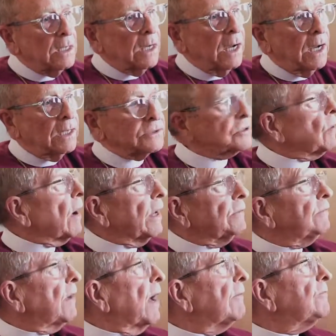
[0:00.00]
Uh, so
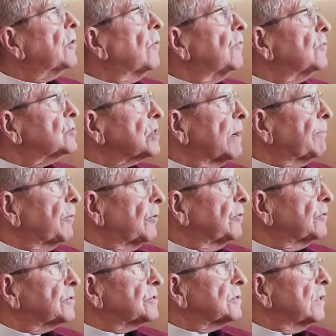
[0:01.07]
I, have known the
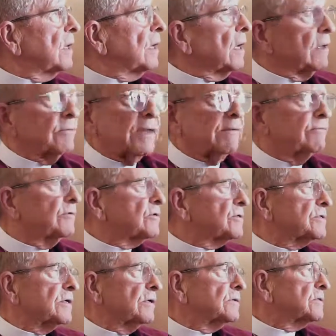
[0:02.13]
Shepards. Uh, they've
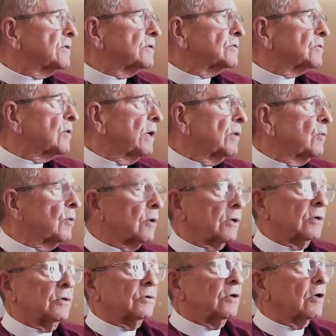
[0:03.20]
just done such great
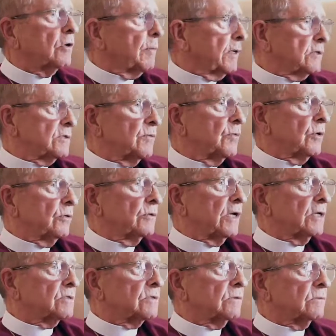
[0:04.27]
work. You talk about someone who
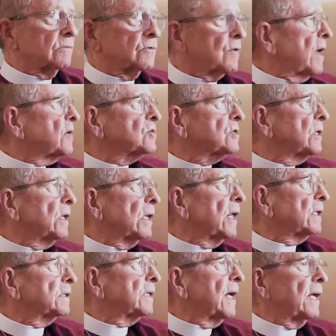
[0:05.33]
takes a tragedy
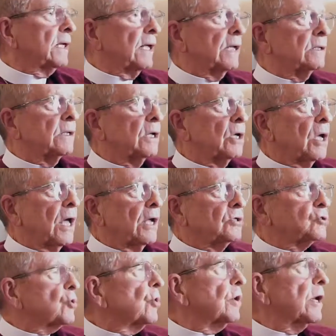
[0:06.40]
like that and,
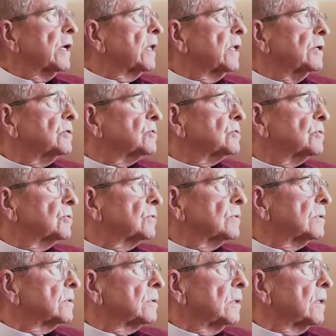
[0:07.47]
and turn it
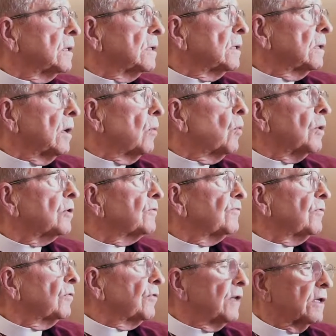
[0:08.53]
into uh, a
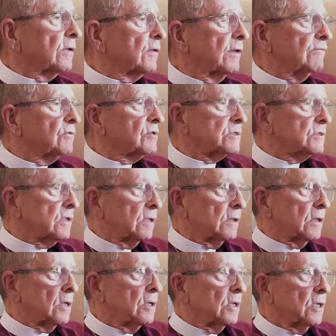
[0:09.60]
wonderful thing. They've just done
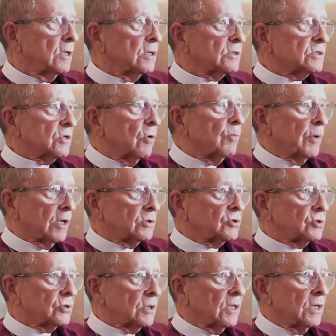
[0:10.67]
so
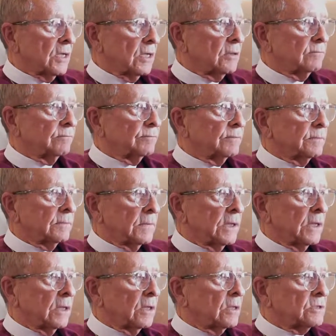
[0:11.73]
much, uh,
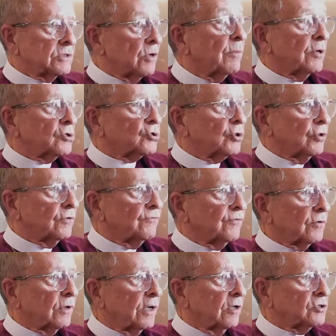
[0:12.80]
uh, so much good
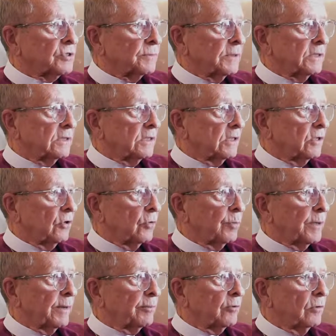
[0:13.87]
for LGBTQ
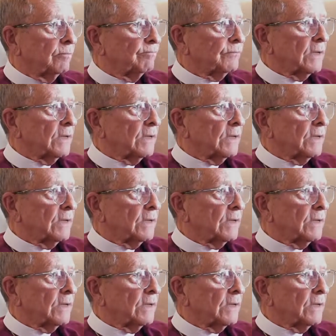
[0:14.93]
people.